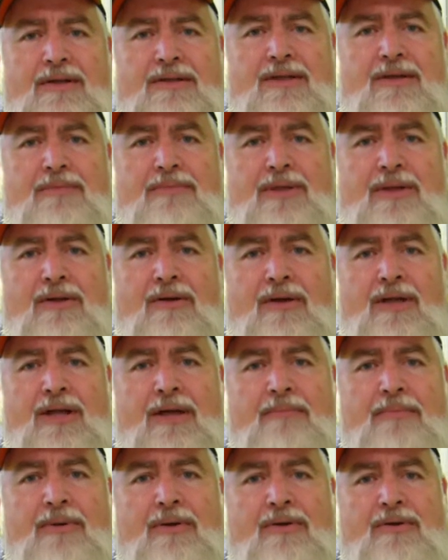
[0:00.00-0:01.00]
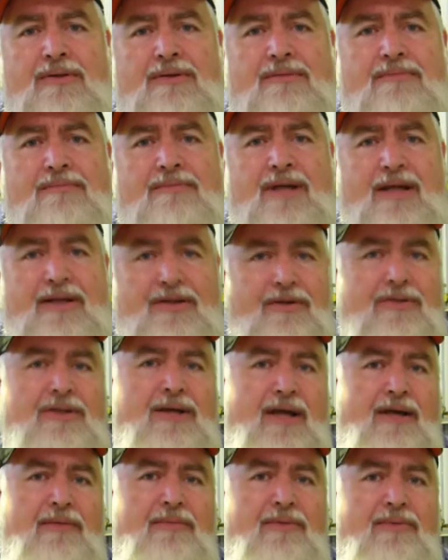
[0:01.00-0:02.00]
something like that, because they do
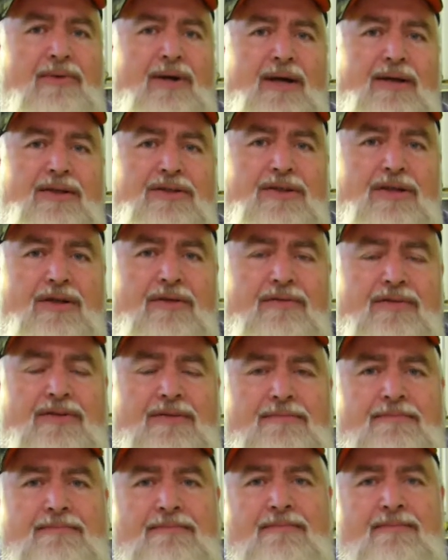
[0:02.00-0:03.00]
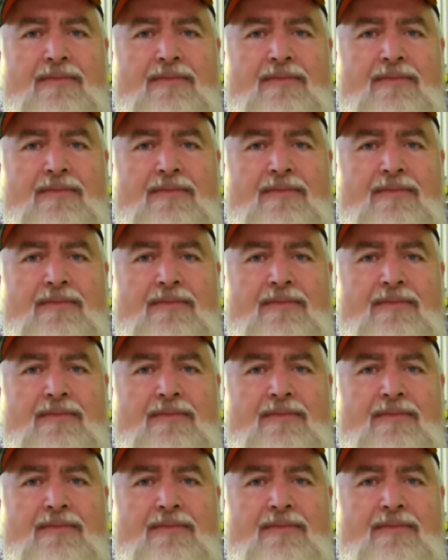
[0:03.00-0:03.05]
take them away and service them